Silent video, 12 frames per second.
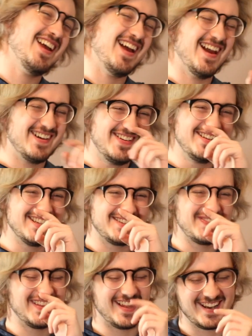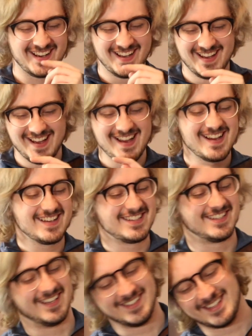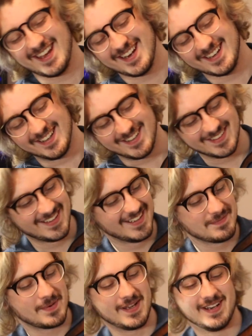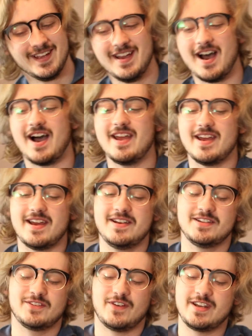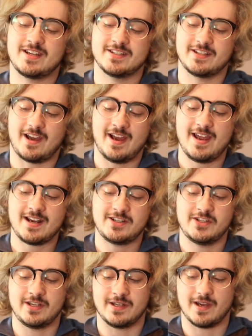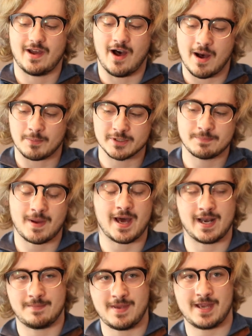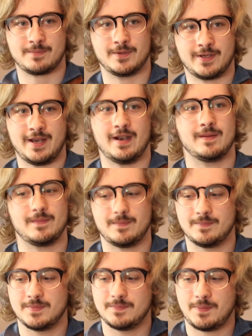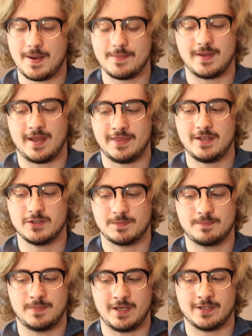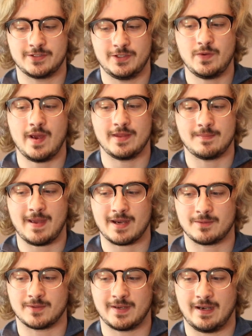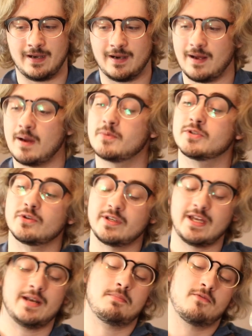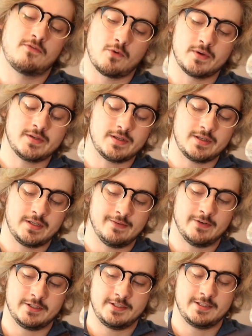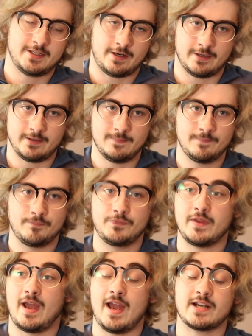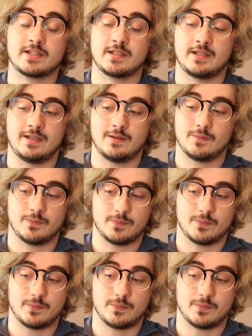Yeah. We'd just be like, is it done yet? No. But and it's funny because I actually almost bought a MacBook Air. Probably, I think it was because you had the MacBook Air. I was looking at it before university started. Mm-hmm. I actually